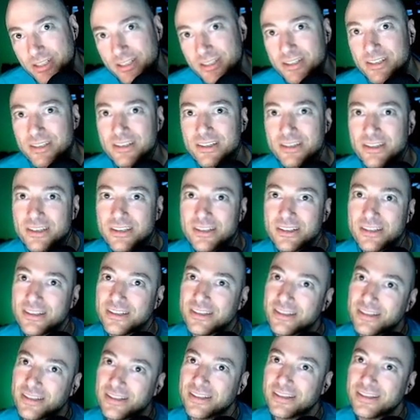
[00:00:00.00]

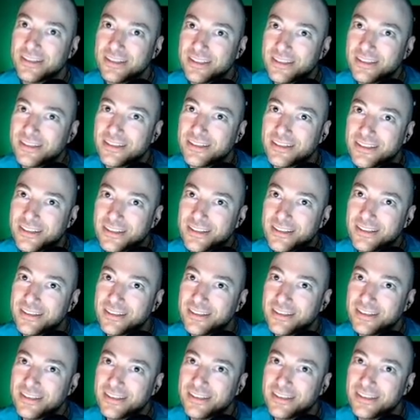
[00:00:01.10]

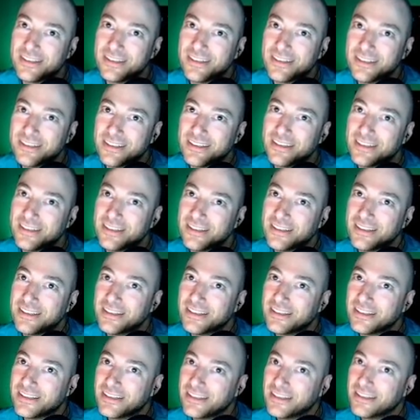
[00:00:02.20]

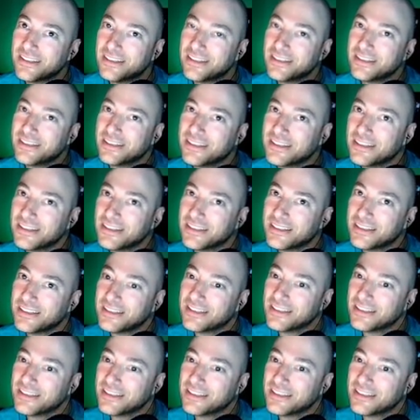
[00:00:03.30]
(not speaking)